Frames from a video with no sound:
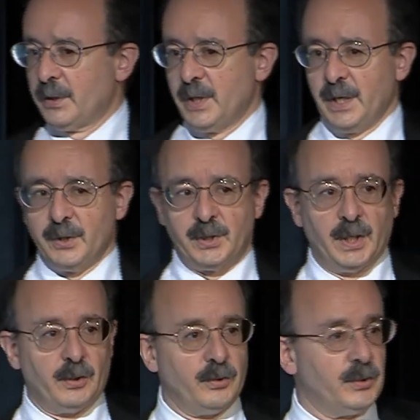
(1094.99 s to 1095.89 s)
data
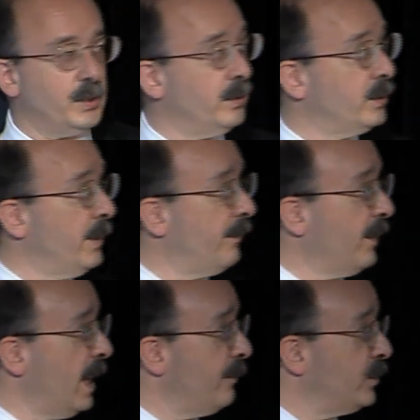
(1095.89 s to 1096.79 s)
centers and chip
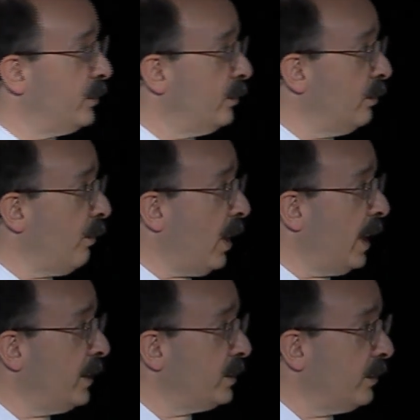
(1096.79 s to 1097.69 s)
fabs to
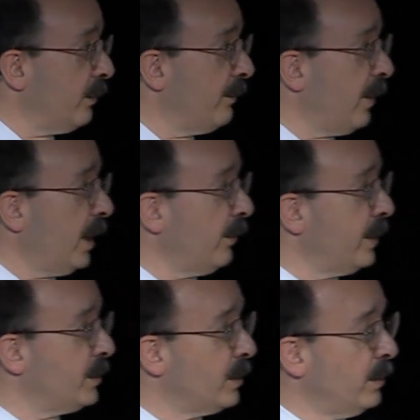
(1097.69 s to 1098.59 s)
mines and
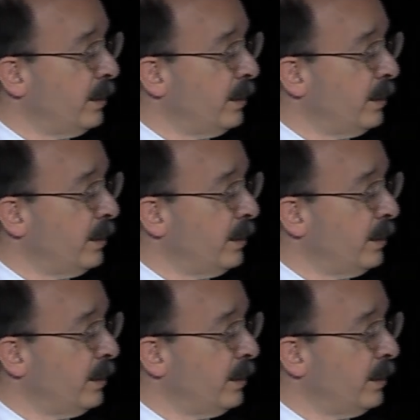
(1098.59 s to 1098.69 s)
refineries.